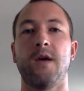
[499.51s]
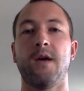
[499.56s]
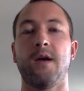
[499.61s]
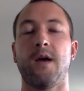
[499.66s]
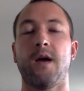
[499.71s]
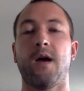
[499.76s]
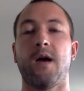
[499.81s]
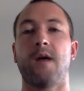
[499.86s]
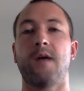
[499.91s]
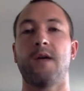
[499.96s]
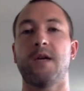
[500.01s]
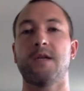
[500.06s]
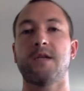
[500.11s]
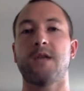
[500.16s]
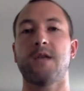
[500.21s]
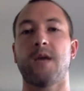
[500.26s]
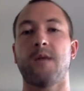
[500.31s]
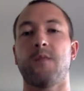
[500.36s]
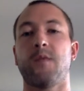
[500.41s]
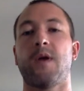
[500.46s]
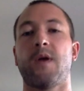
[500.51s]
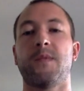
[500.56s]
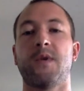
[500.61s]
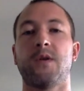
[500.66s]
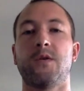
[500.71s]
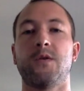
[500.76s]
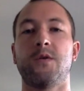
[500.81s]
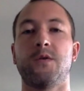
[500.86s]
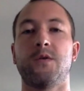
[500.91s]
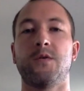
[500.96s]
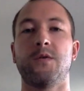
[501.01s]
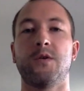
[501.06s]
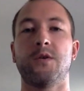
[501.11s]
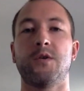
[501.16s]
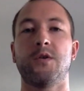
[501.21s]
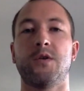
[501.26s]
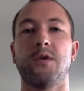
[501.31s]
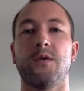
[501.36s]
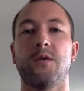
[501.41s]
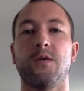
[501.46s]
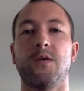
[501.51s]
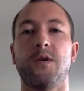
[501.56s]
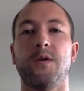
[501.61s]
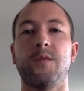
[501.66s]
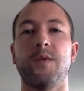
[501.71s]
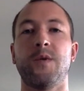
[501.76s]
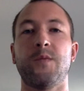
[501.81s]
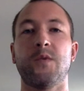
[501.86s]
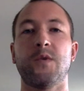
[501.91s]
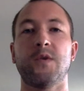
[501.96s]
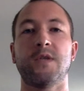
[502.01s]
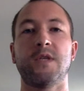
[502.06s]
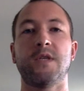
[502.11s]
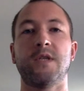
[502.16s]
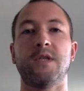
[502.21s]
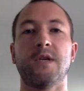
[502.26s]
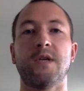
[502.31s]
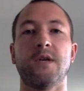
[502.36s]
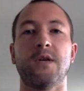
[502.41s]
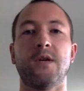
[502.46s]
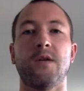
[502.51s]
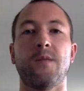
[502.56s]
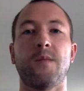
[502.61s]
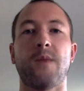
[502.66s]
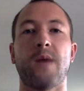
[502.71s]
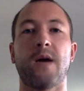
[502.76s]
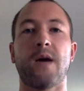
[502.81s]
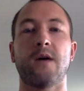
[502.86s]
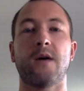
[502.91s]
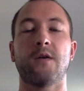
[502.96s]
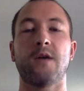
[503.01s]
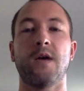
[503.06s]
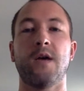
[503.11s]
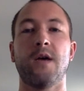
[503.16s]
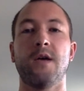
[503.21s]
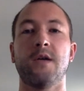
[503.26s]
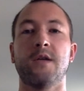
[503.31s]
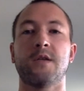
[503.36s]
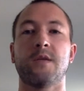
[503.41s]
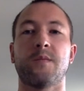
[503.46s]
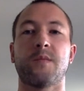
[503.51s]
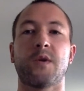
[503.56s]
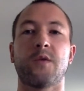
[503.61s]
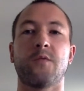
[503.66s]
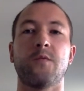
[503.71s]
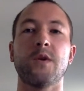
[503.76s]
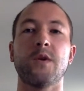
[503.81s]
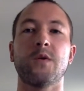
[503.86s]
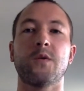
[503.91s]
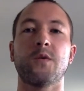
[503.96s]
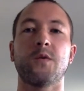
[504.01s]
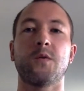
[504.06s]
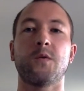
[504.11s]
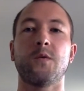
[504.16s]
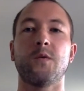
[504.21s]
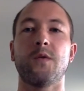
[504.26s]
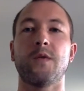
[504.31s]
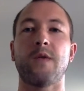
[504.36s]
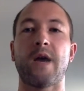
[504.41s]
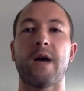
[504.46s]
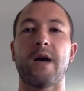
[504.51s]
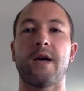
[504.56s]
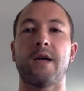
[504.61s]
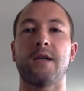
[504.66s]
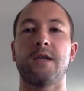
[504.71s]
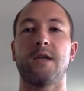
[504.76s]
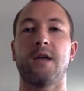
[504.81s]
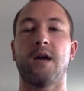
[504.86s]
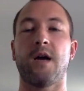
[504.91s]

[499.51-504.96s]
Next time what I'm going to do is show a little bit more detail about something really cool that